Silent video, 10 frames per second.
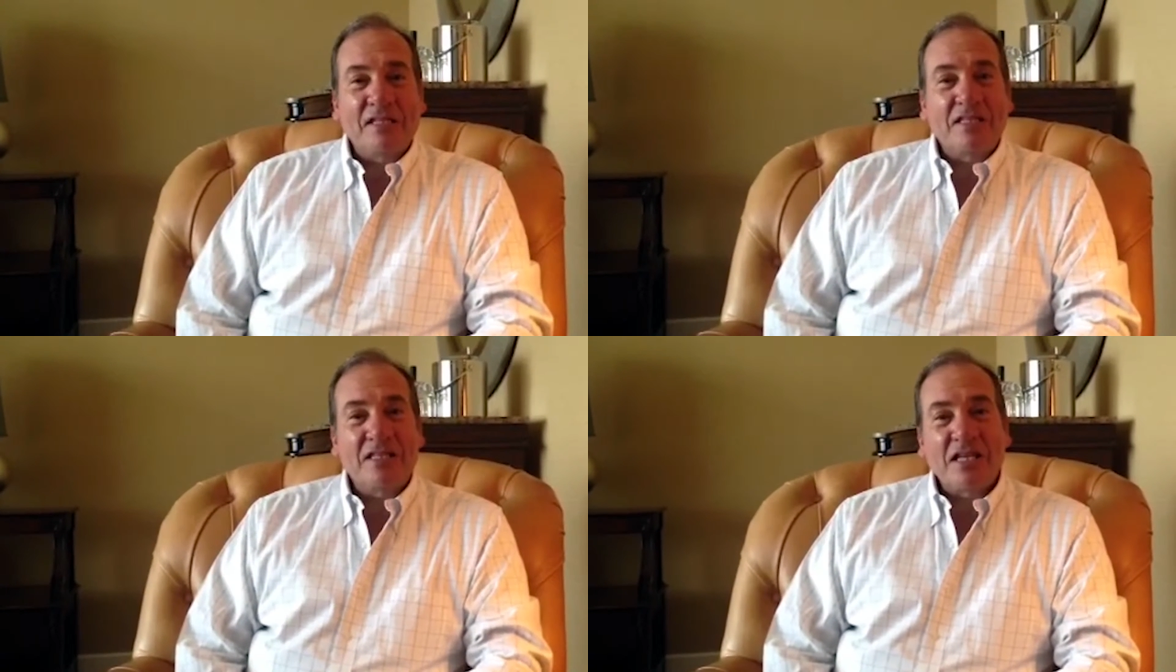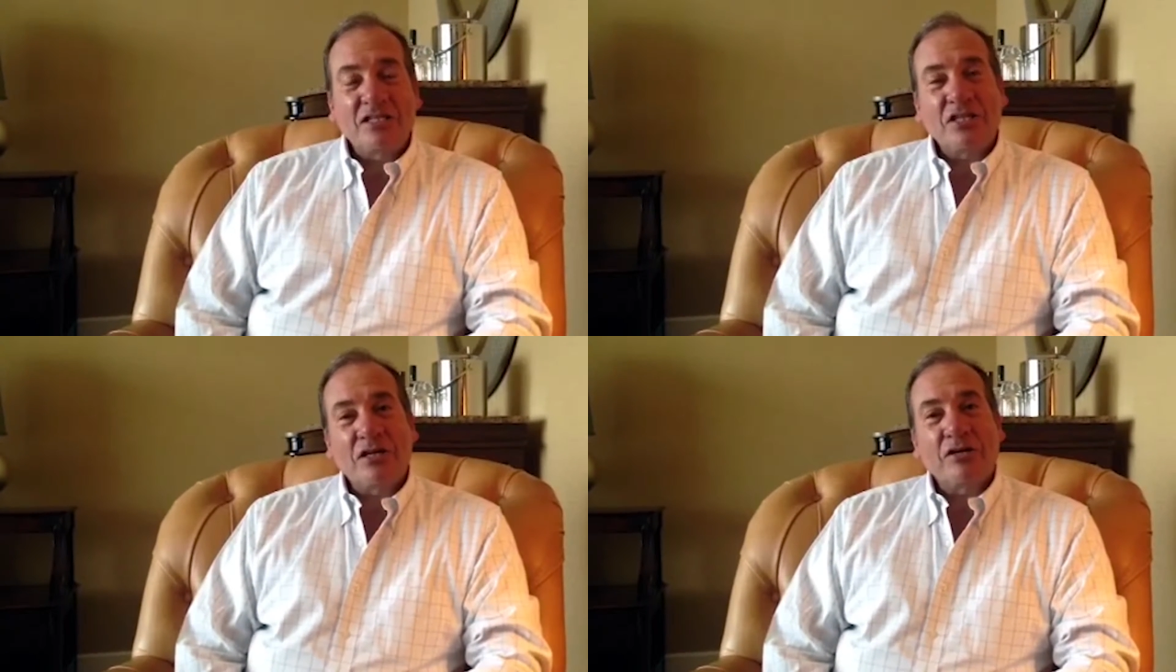in
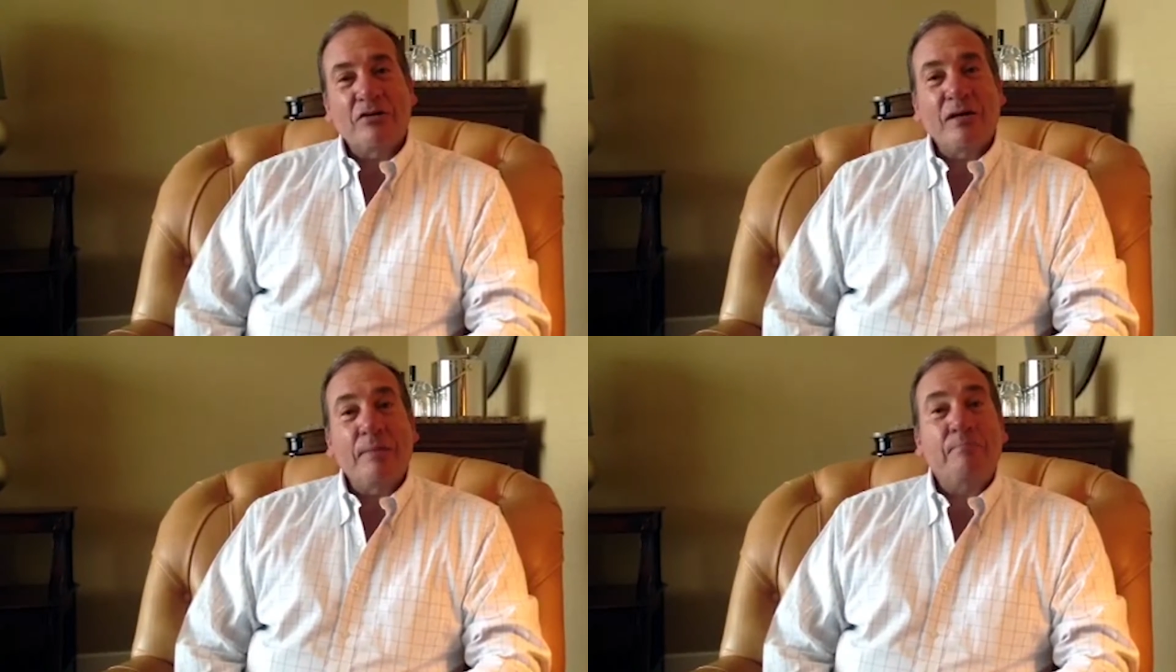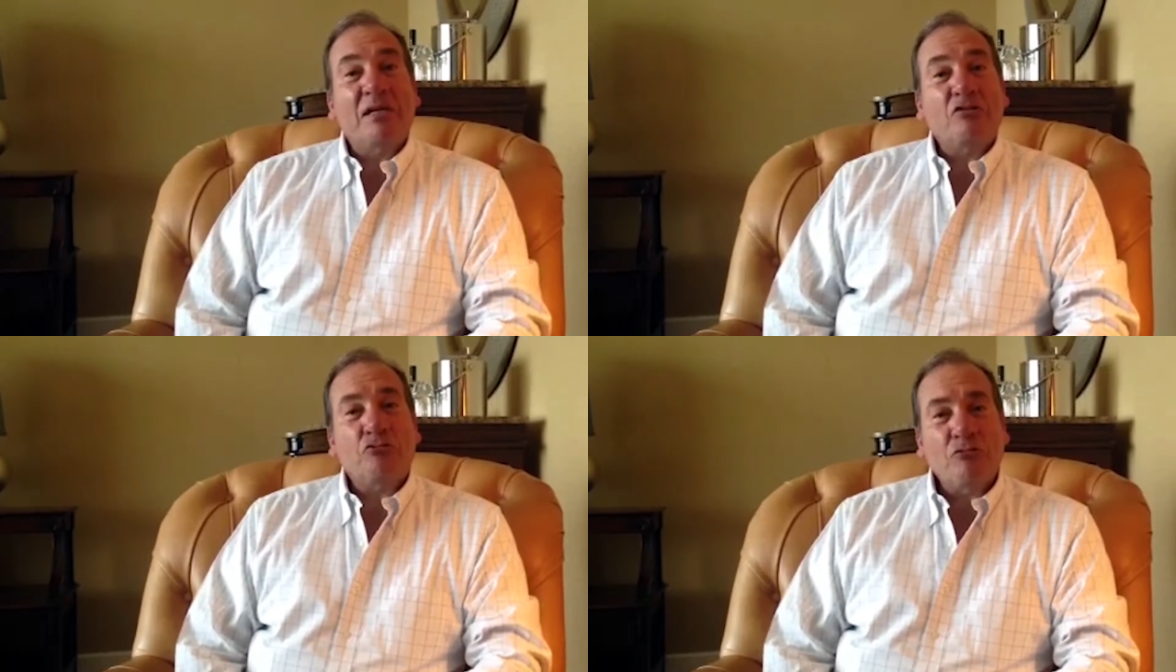such a hurry
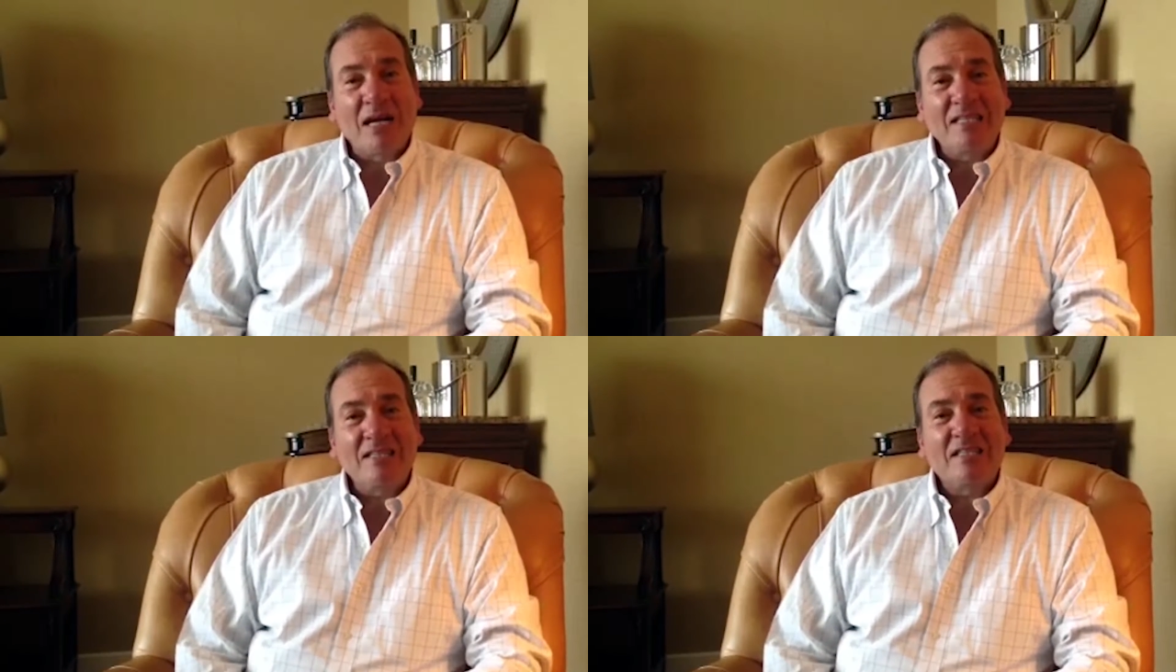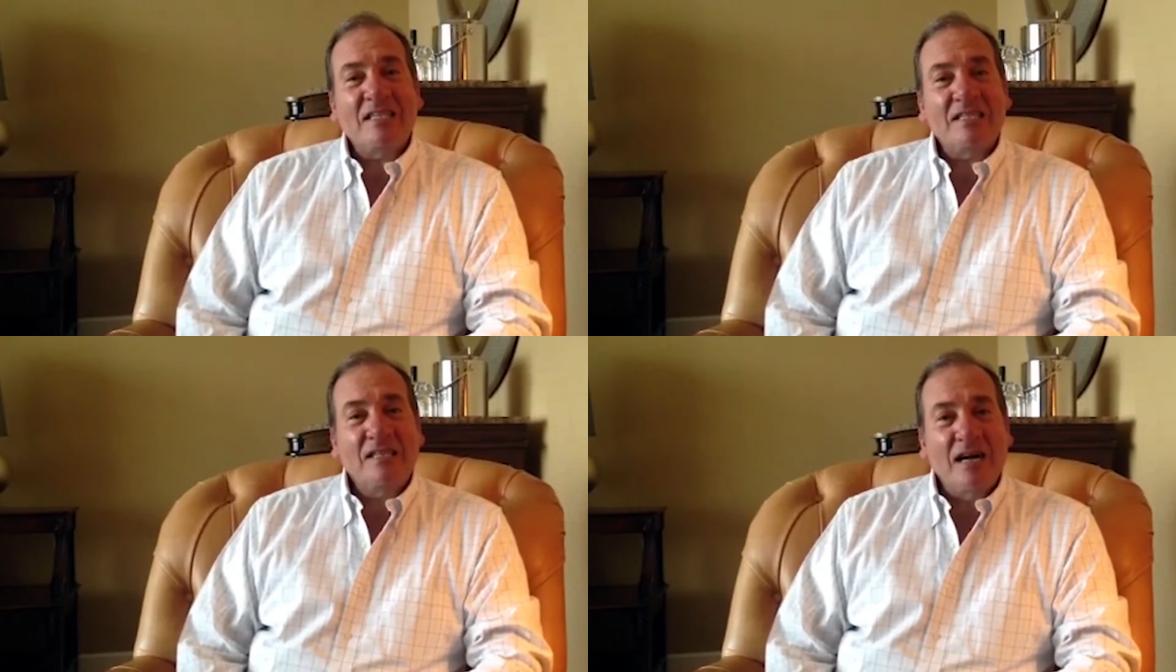but
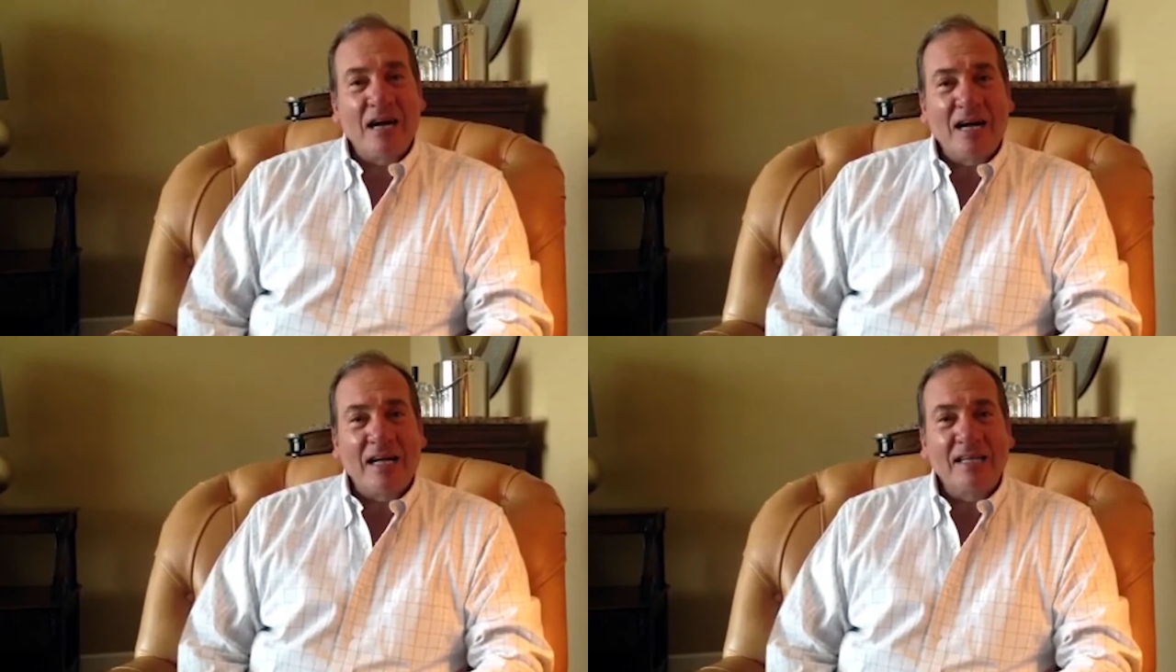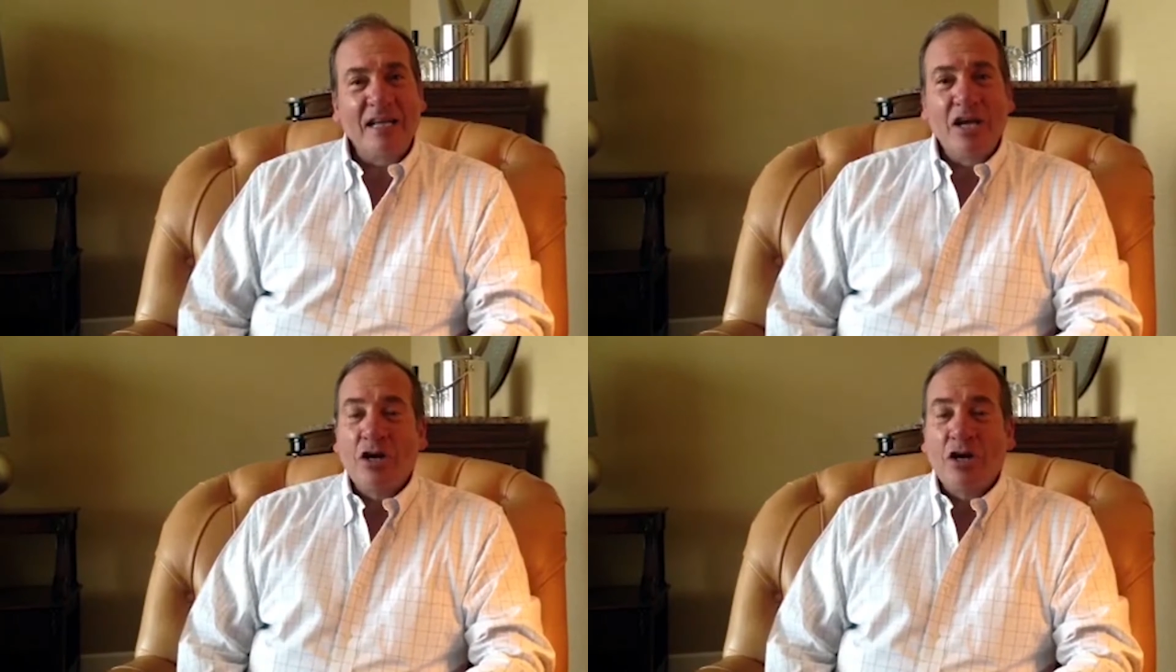trusted God